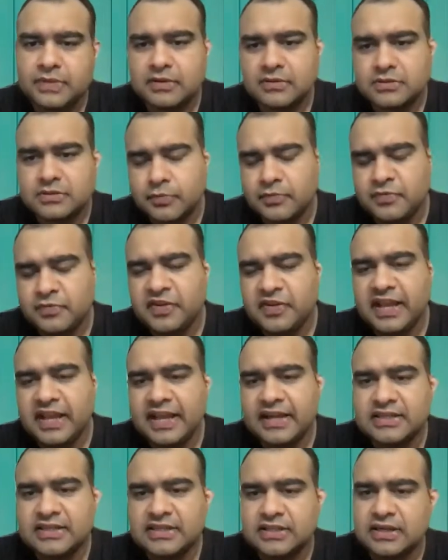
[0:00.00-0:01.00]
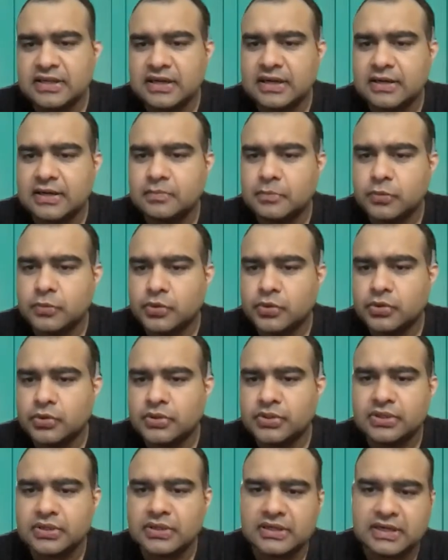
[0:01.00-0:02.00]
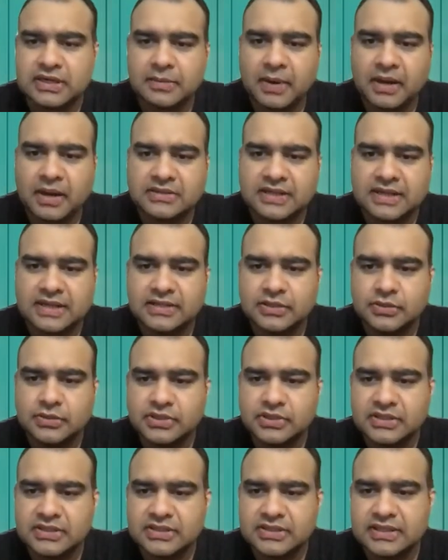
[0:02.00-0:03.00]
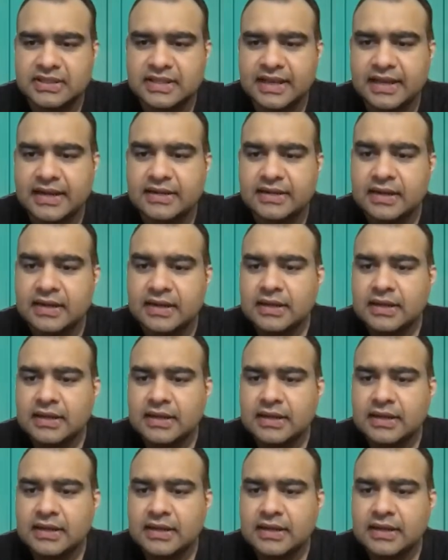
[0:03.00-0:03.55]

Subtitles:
so we get more demand side users in there,